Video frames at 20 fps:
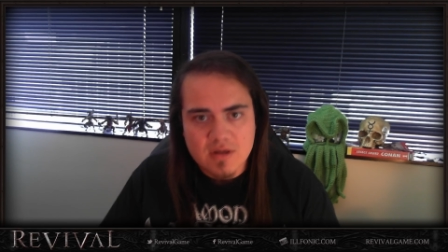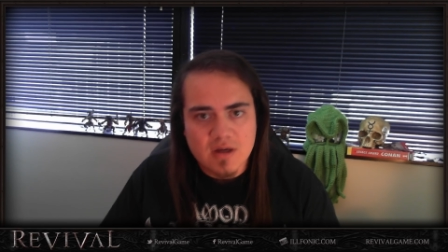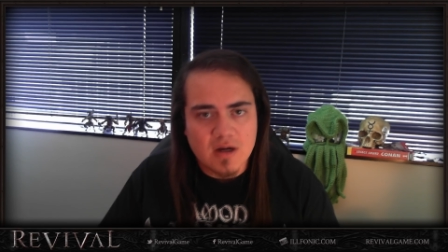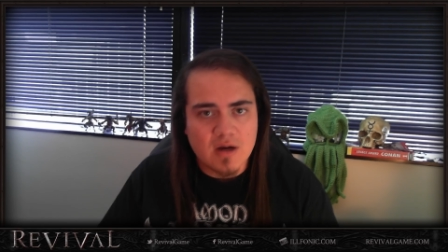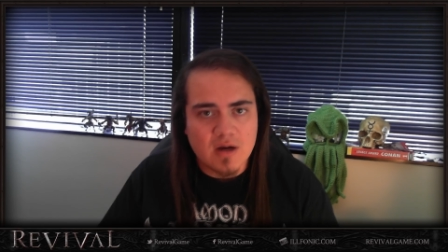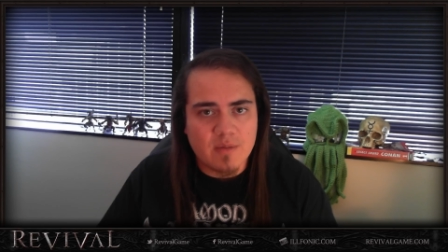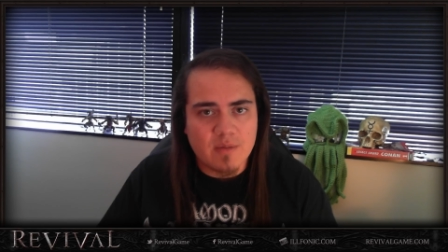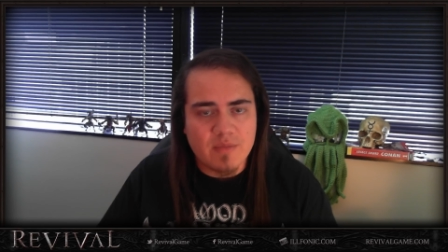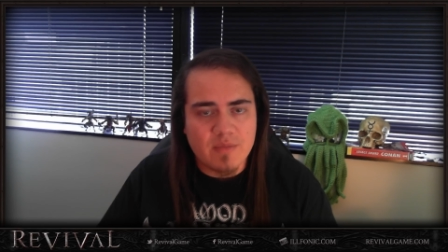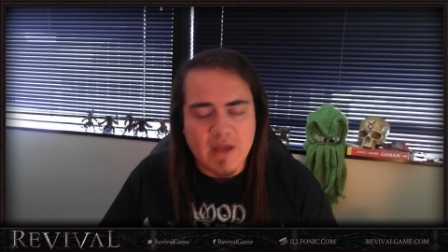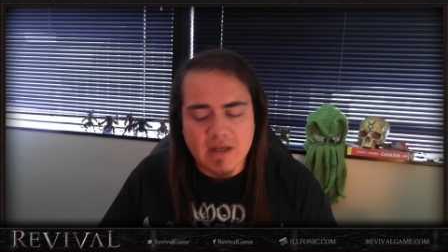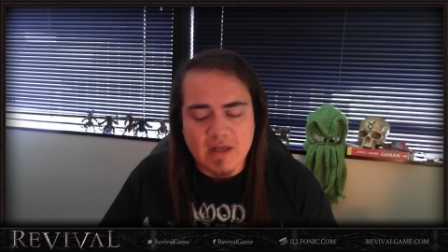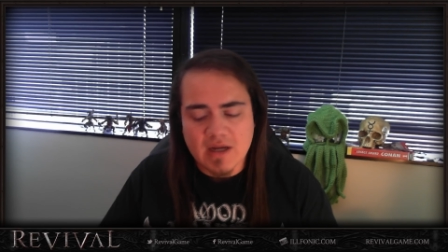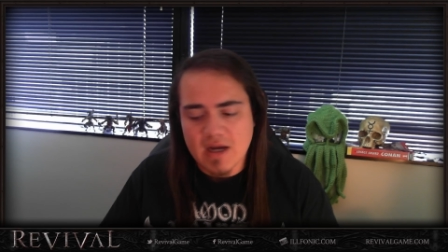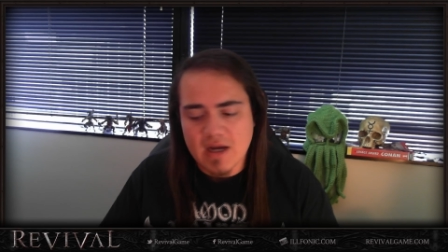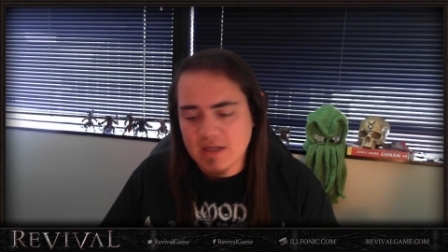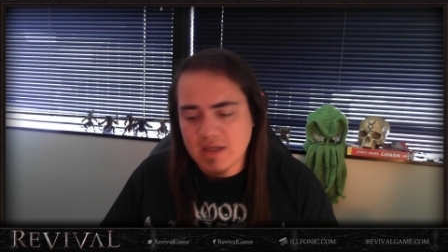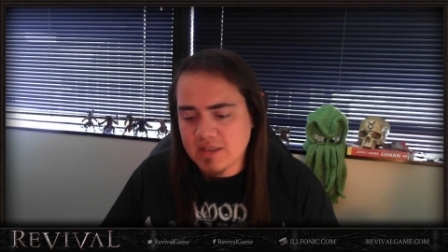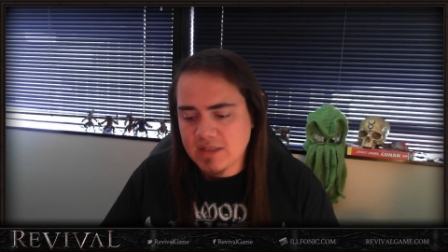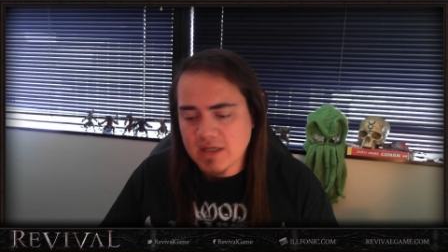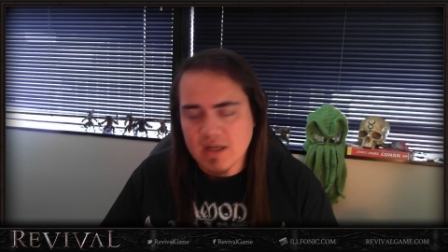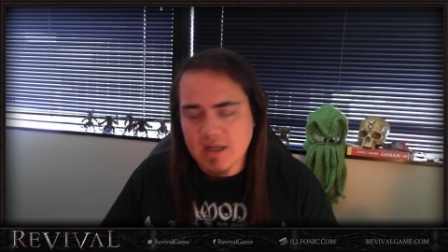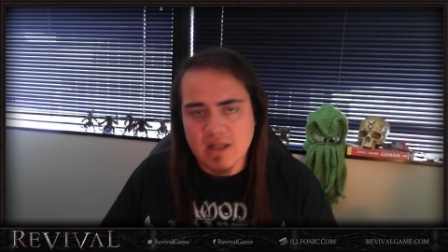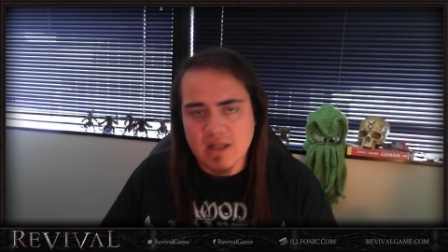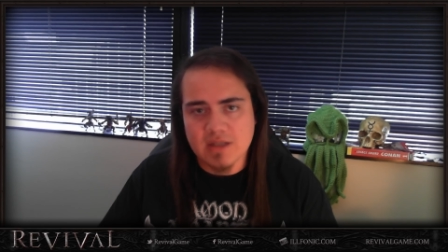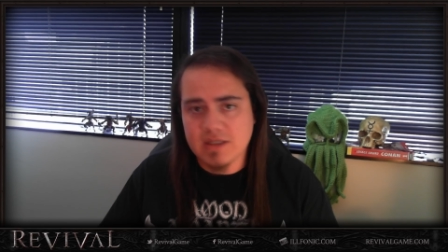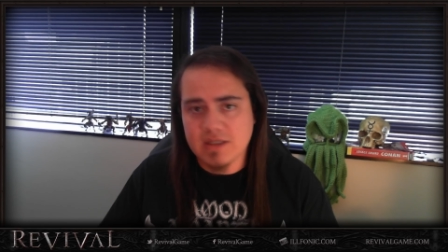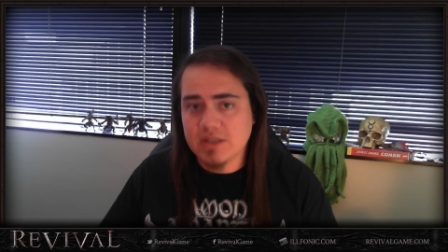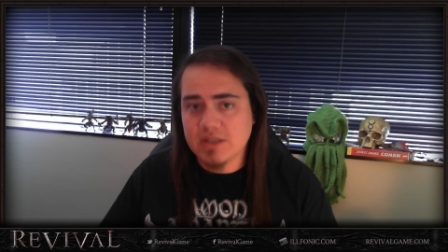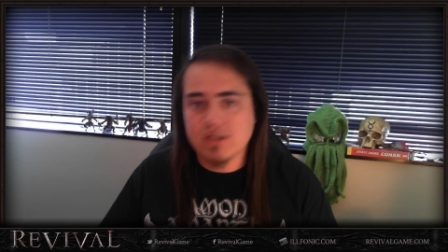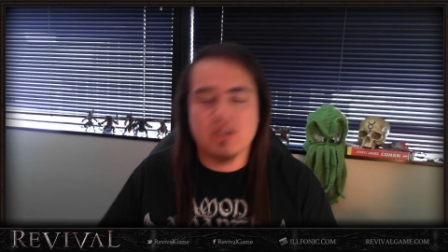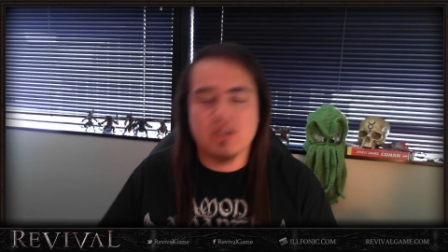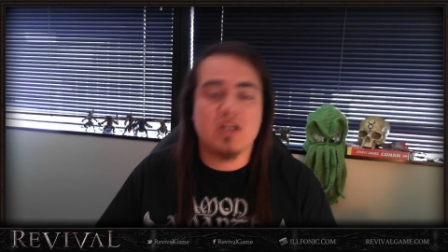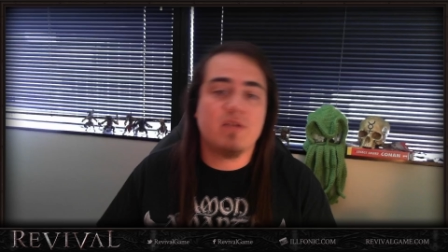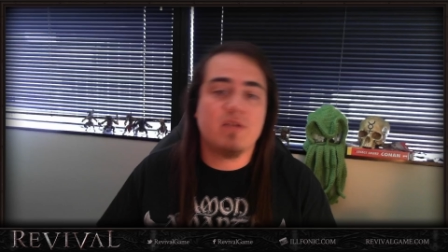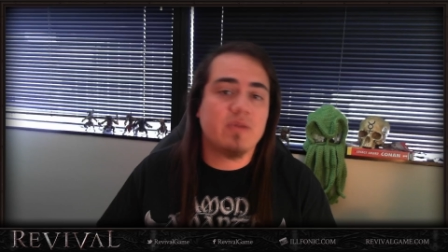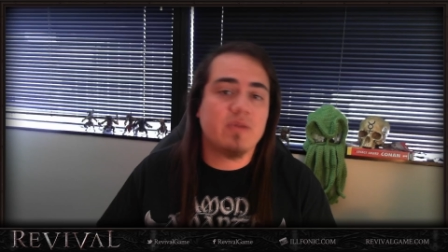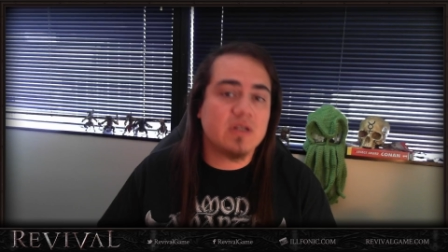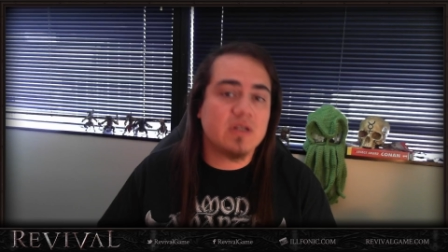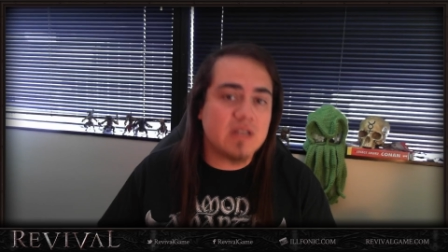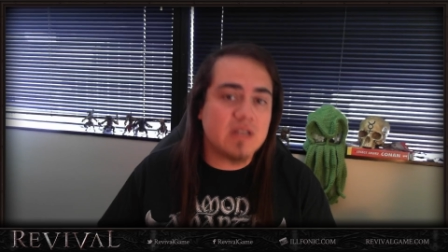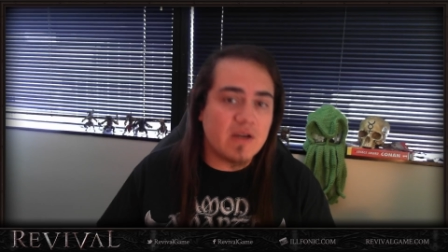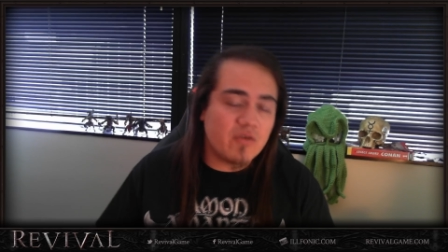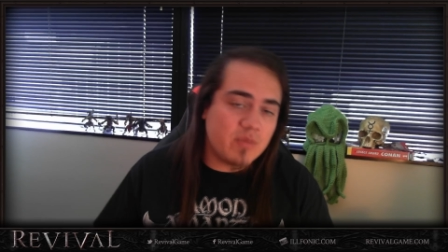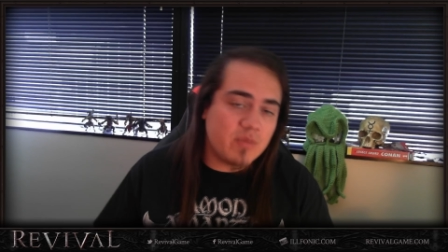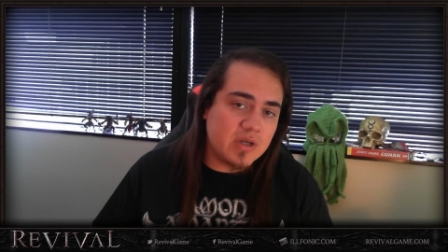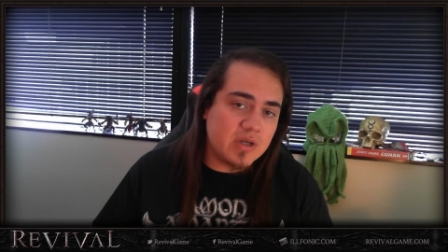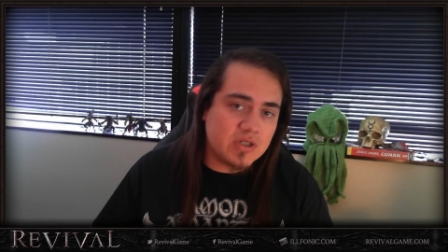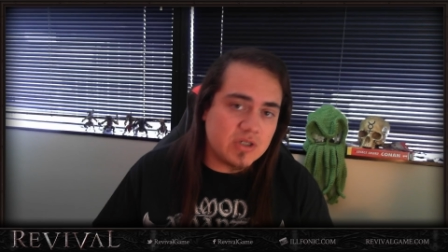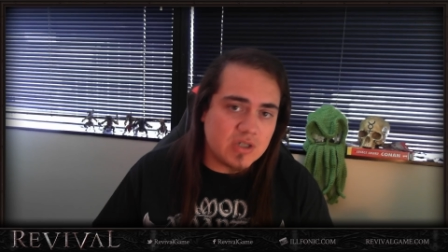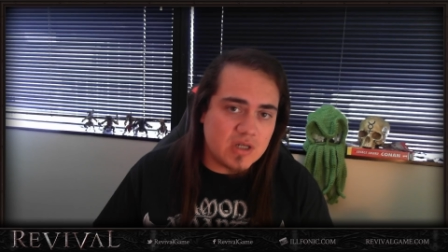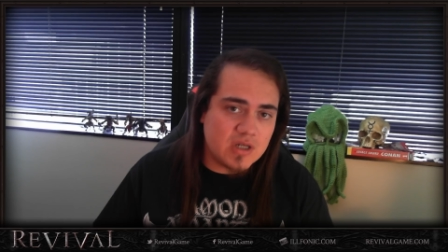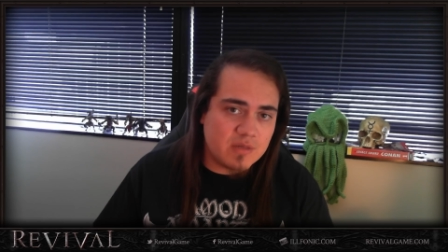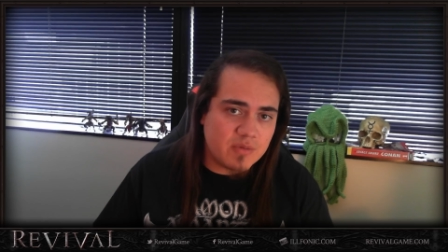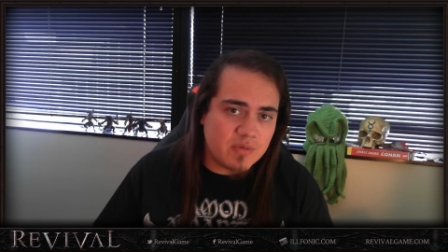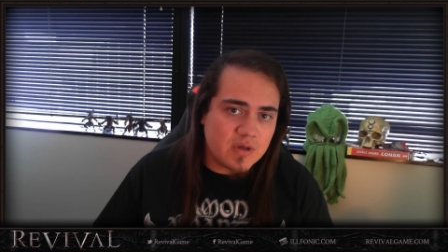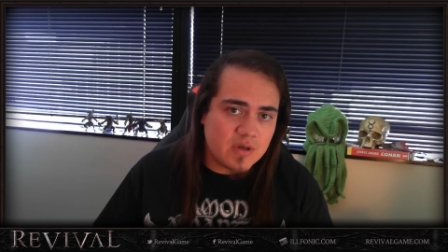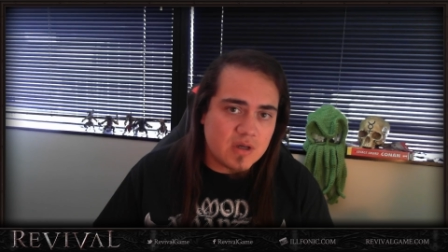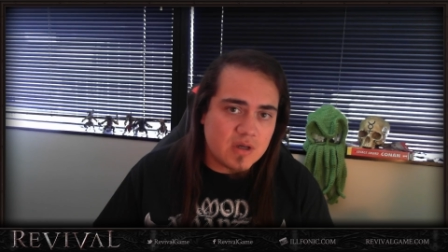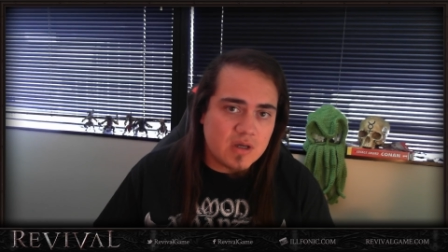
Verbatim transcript: Um, that kind of technology isn't cheap. It's never been cheap.